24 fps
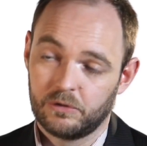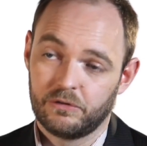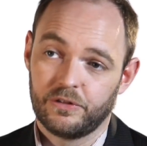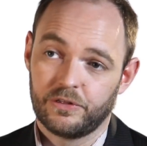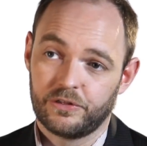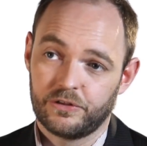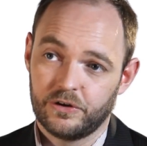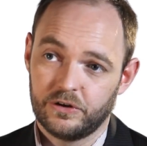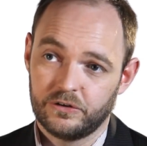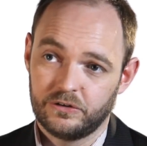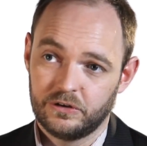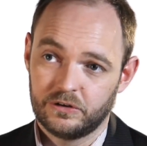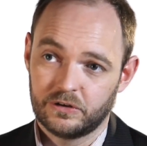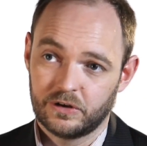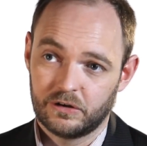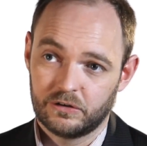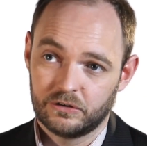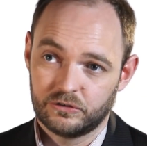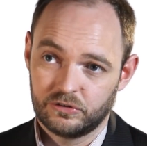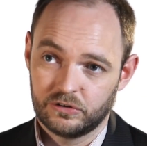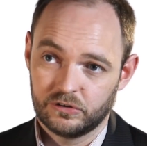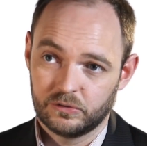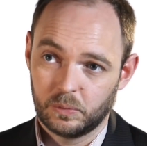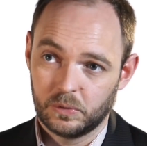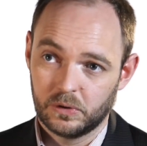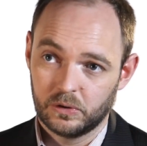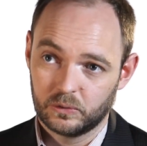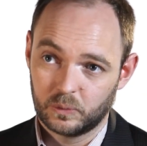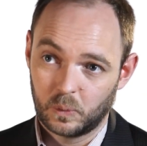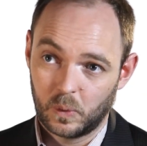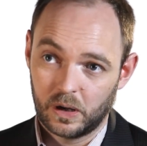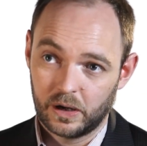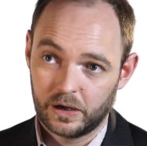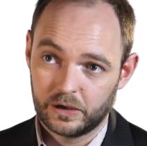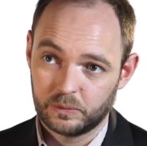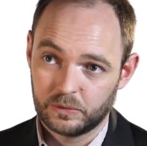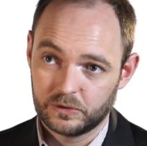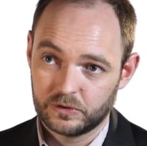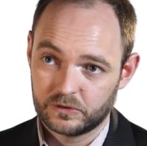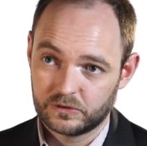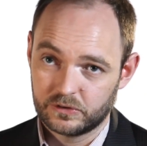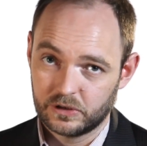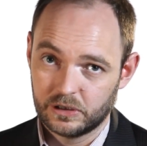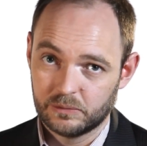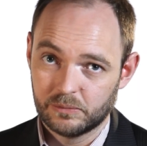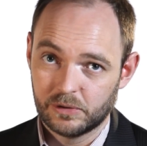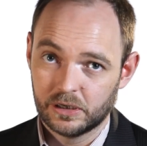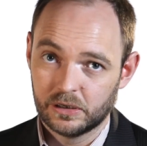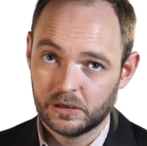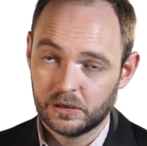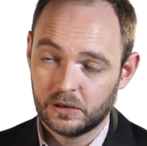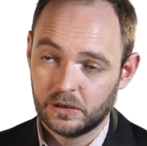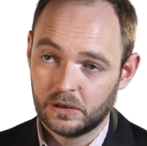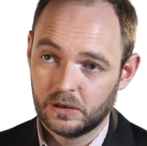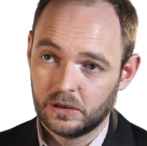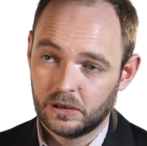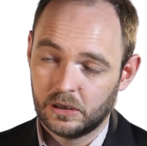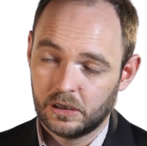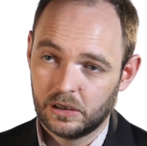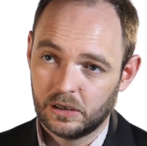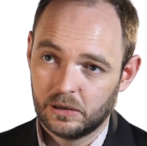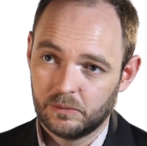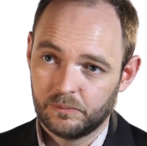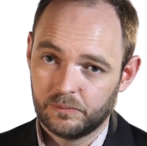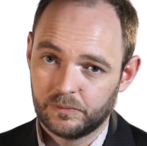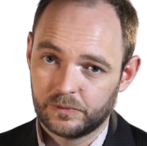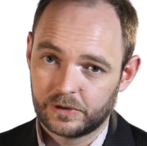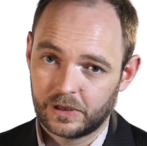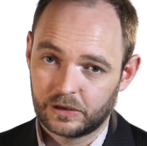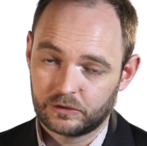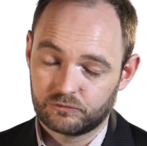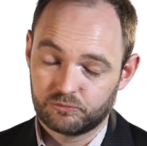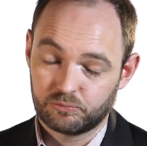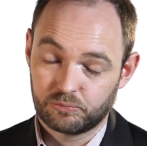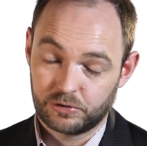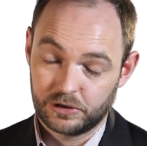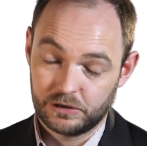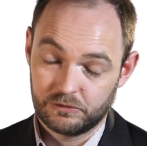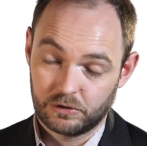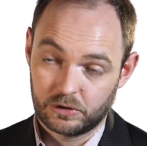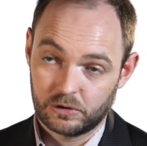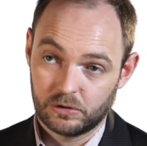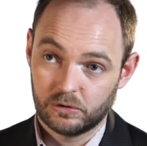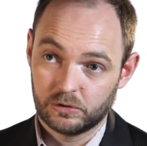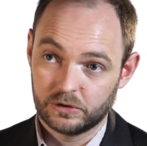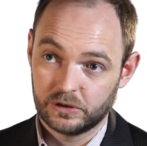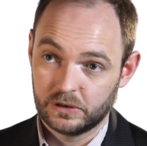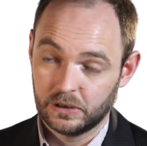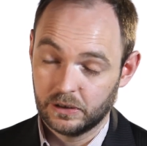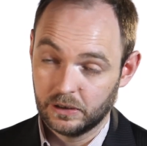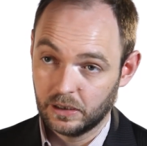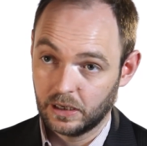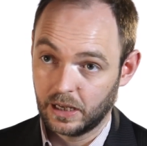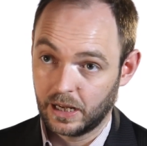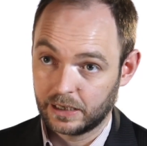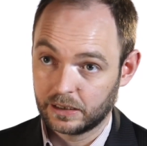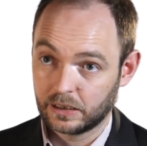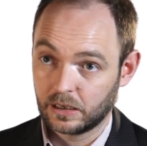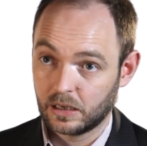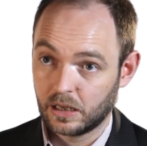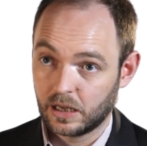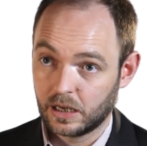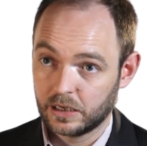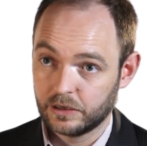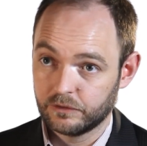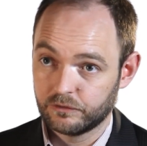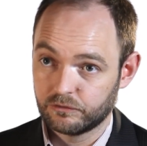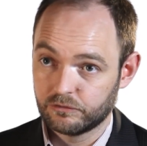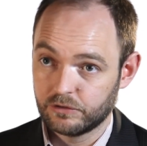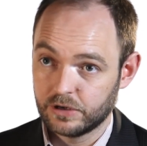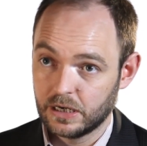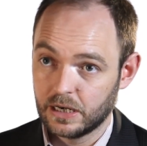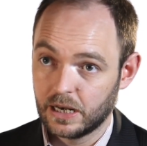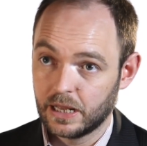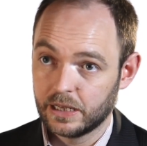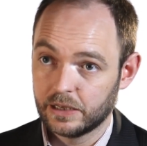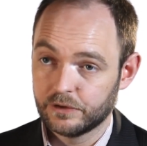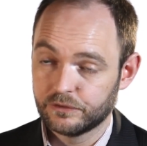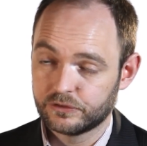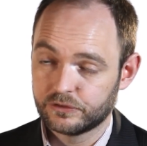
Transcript: in thirty territories worldwide with cinema. Um, that's pre-recorded and live relay of